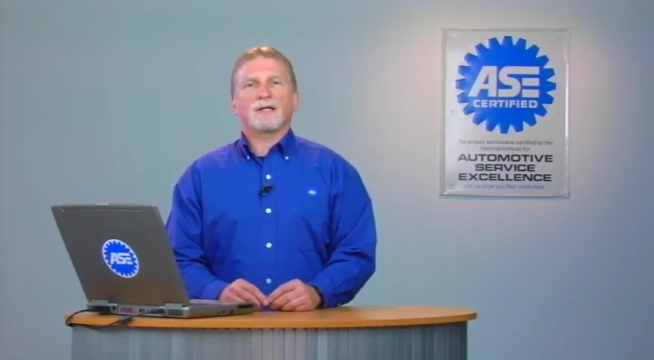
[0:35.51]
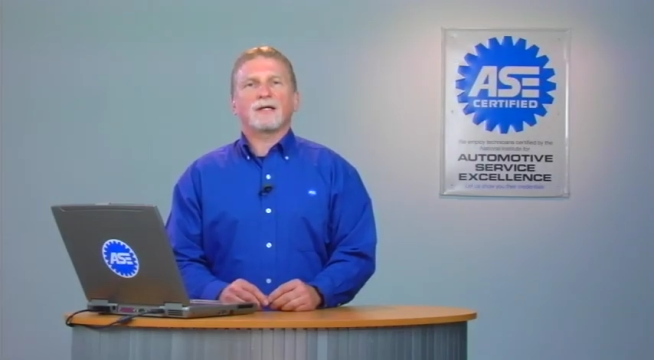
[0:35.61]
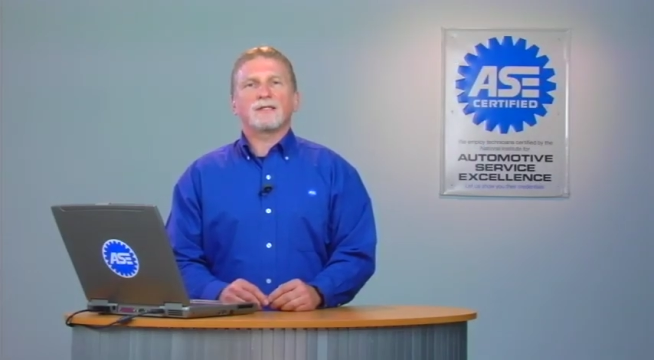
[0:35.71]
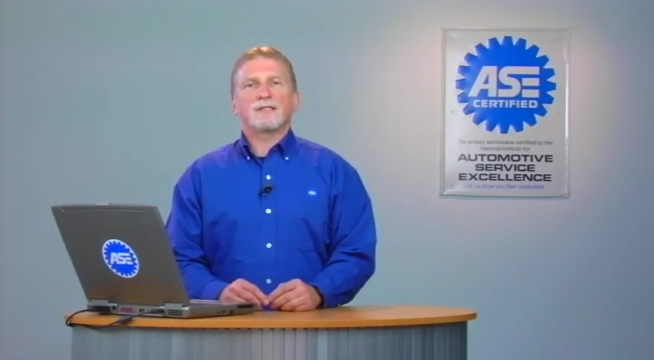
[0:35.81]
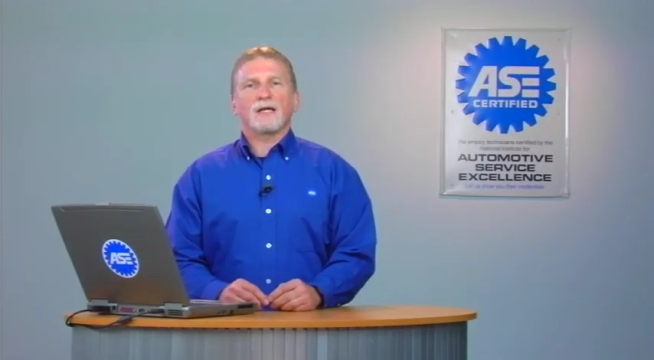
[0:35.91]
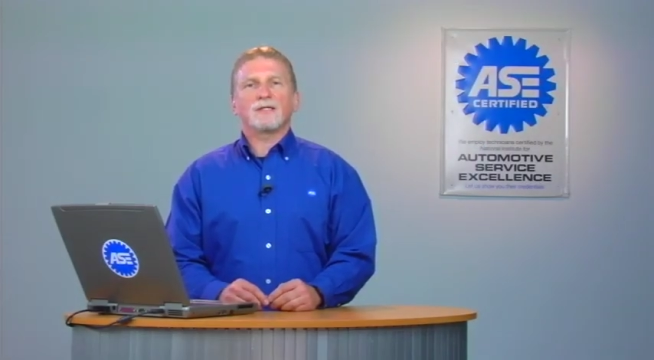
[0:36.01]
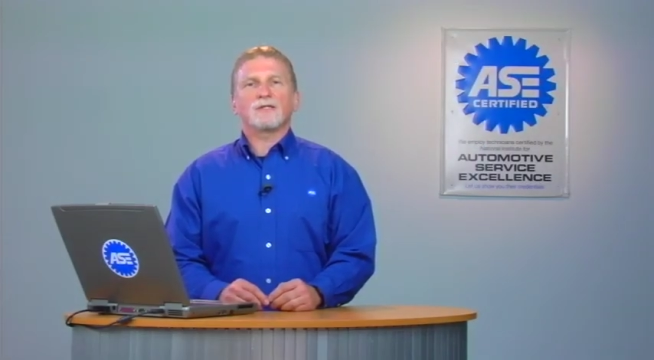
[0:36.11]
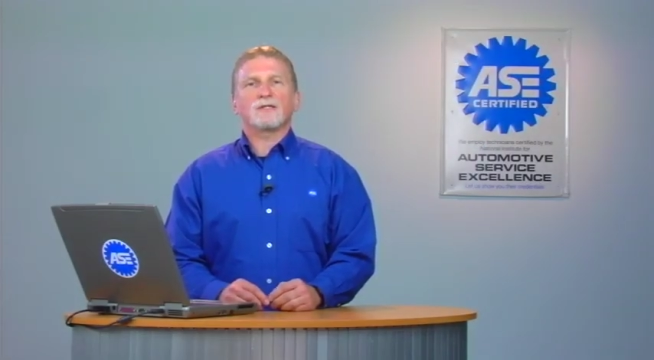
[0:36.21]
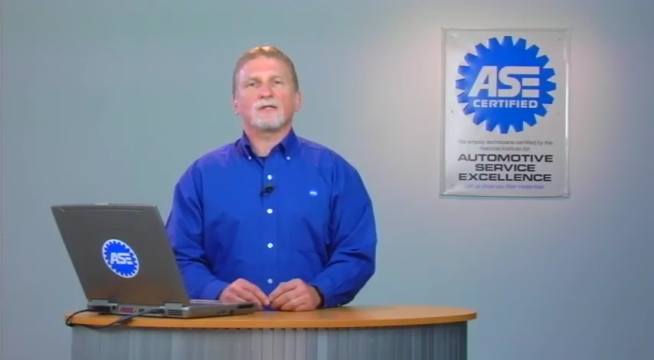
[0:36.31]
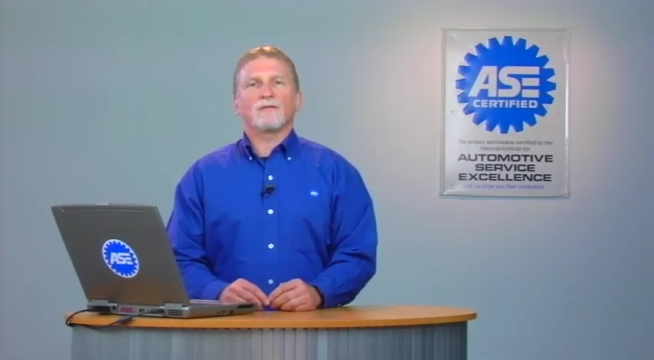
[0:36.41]
the
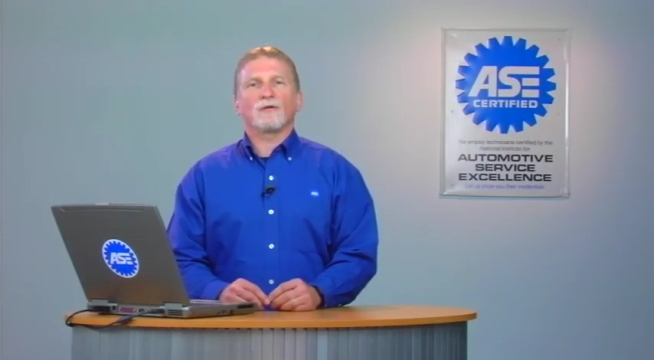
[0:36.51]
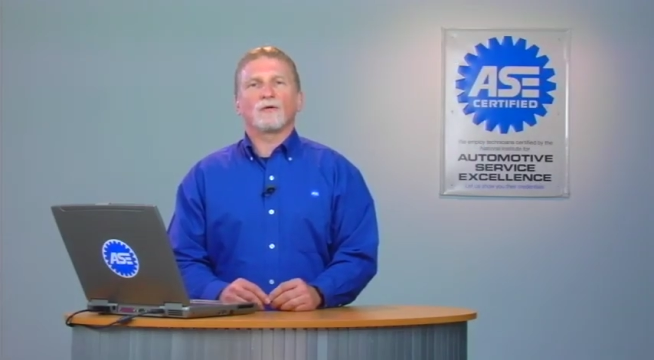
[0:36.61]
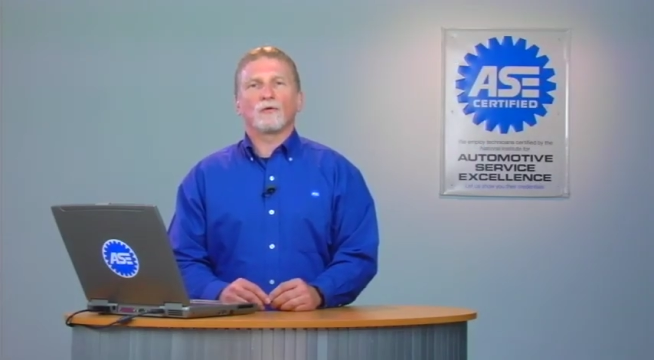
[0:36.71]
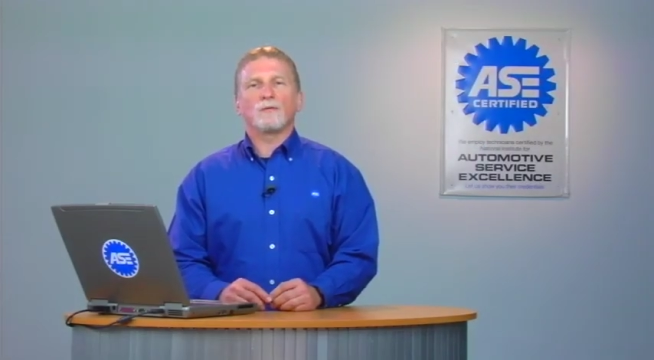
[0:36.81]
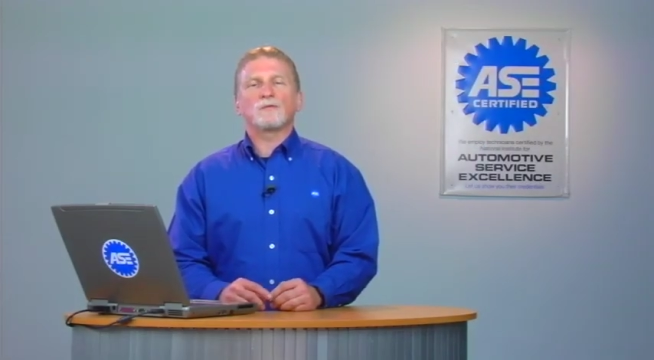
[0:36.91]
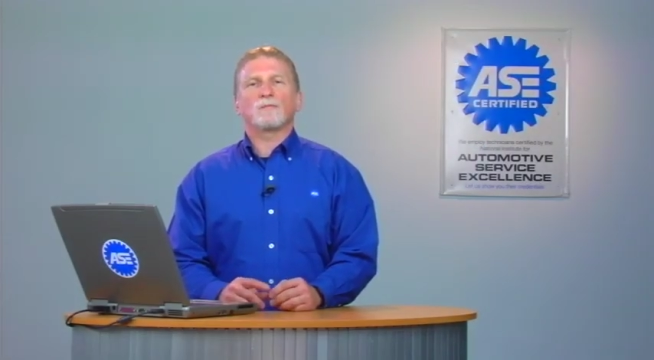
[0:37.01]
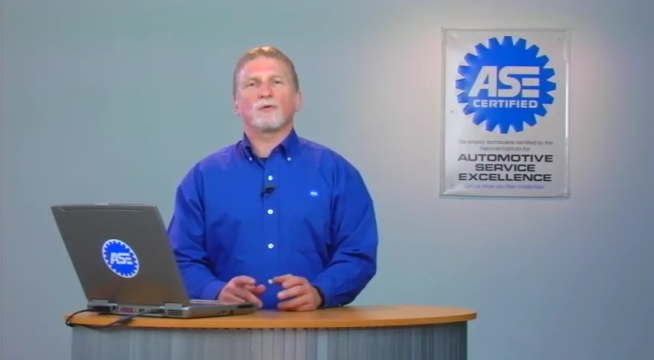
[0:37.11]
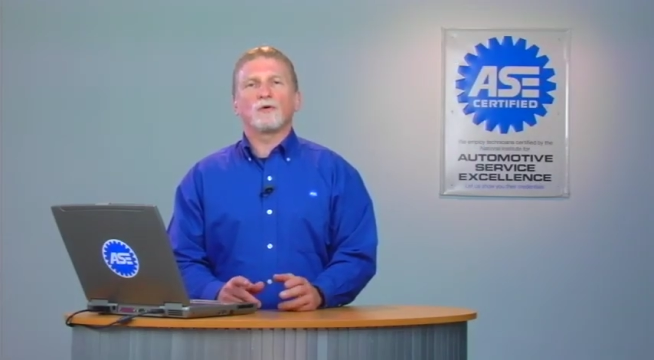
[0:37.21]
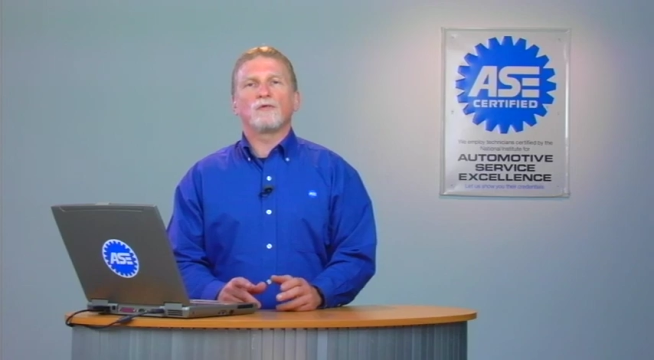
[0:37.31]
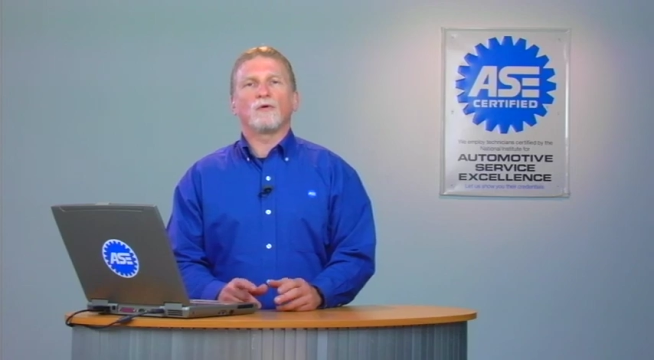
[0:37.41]
consensus of the group's
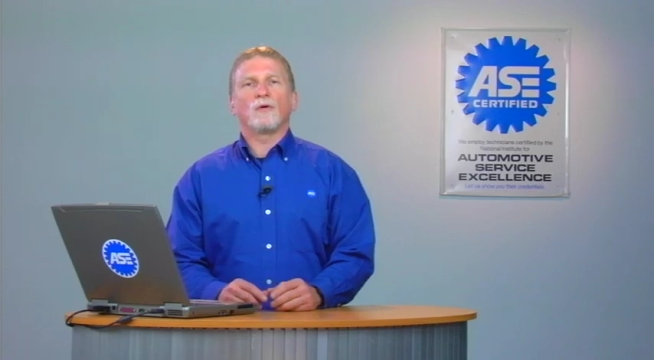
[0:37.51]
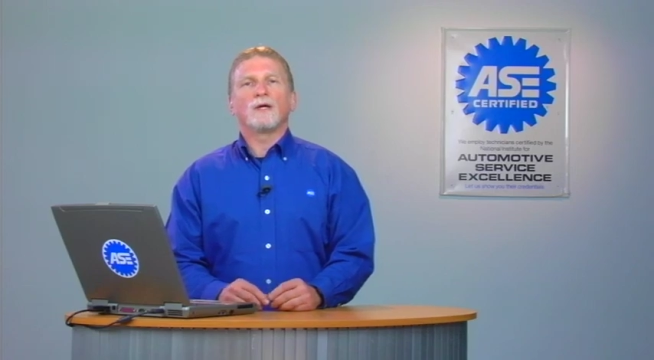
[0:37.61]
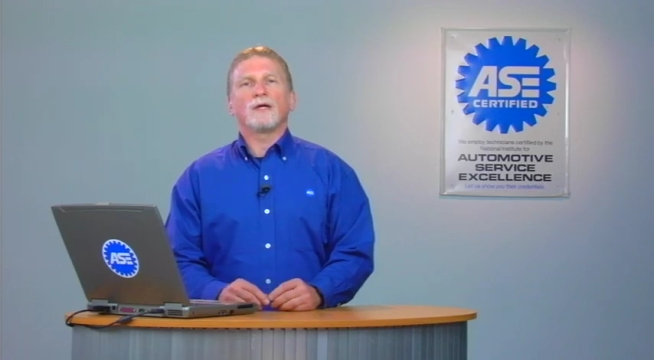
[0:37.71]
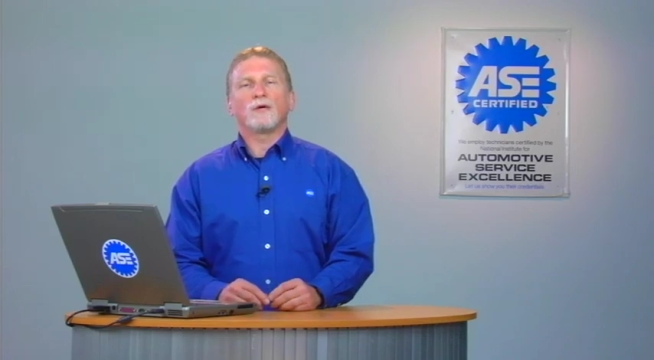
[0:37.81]
approval